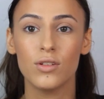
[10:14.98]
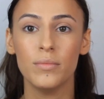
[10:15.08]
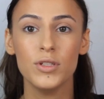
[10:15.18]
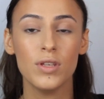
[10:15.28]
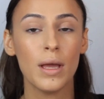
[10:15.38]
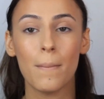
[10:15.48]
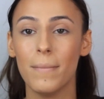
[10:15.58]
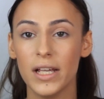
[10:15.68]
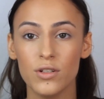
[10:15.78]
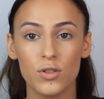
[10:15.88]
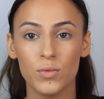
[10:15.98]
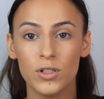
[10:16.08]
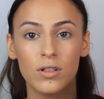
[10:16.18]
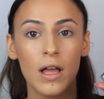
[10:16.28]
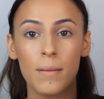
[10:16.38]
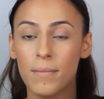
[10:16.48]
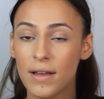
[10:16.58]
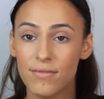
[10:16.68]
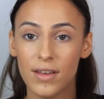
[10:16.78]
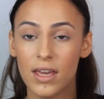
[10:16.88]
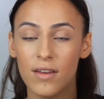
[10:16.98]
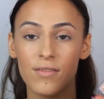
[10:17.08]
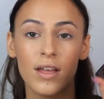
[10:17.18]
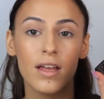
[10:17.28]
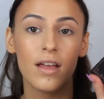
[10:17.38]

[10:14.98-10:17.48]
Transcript: So I'm using my usual, my fave,